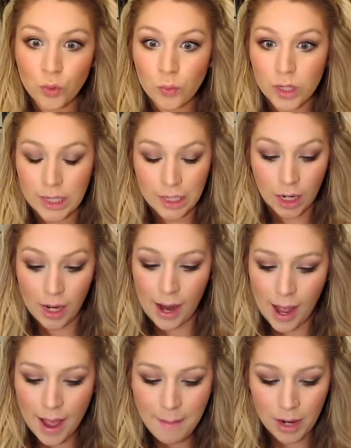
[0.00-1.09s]
we need our
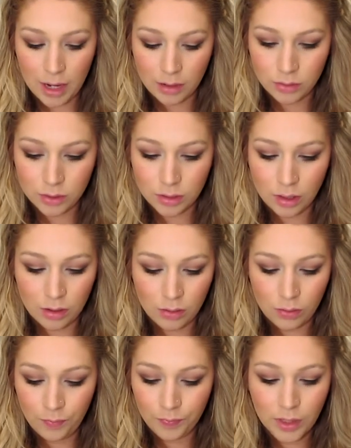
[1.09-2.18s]
eyebrows.
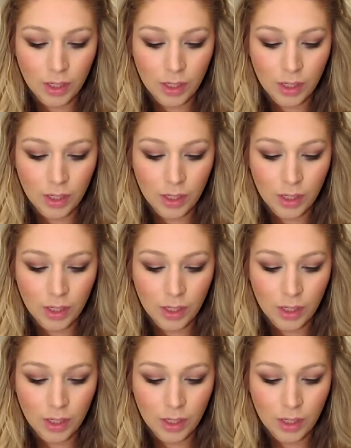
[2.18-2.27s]
So